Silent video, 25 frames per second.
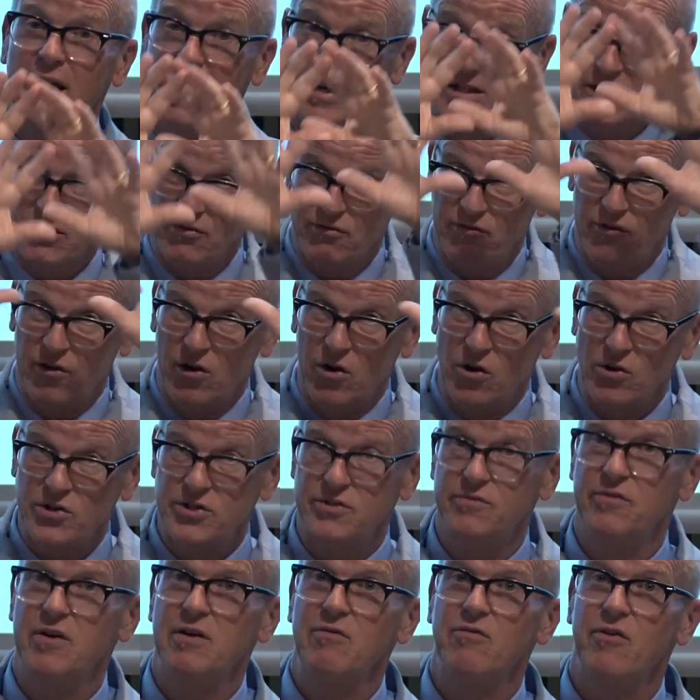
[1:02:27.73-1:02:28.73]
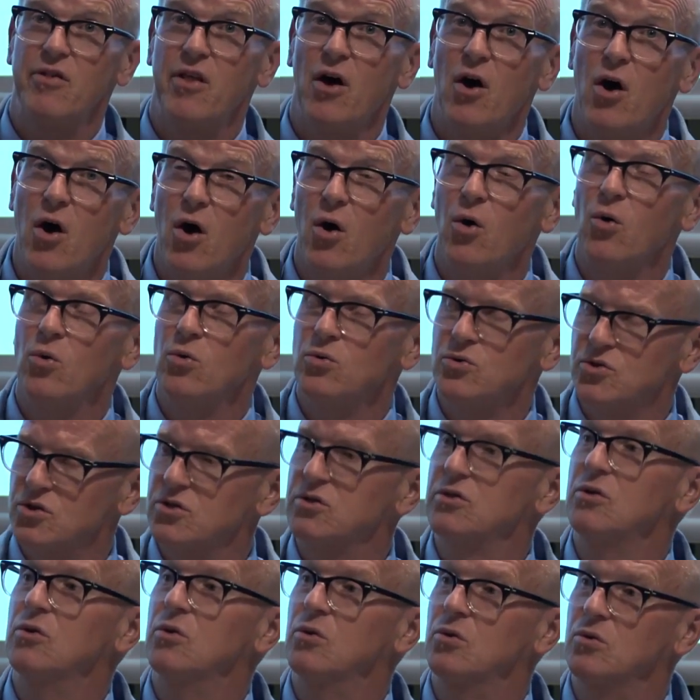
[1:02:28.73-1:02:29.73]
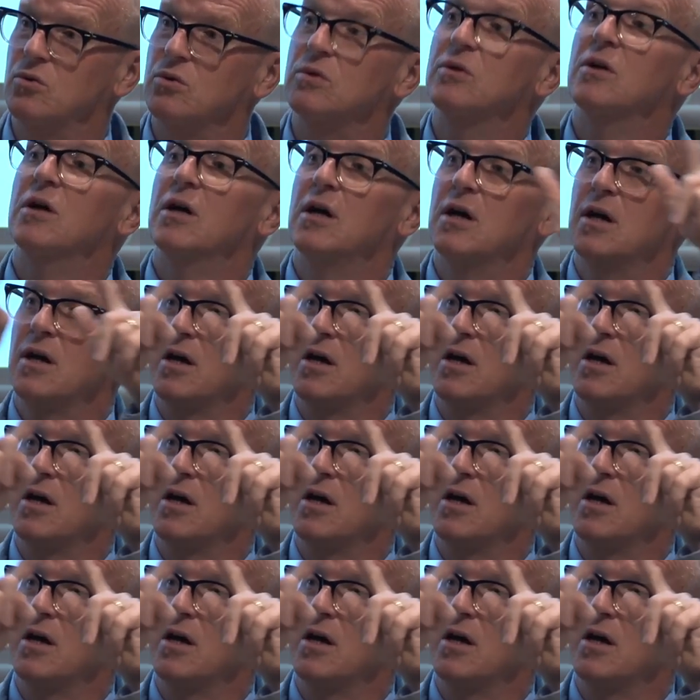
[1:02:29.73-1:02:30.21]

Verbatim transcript: is a philosophy for the whole school.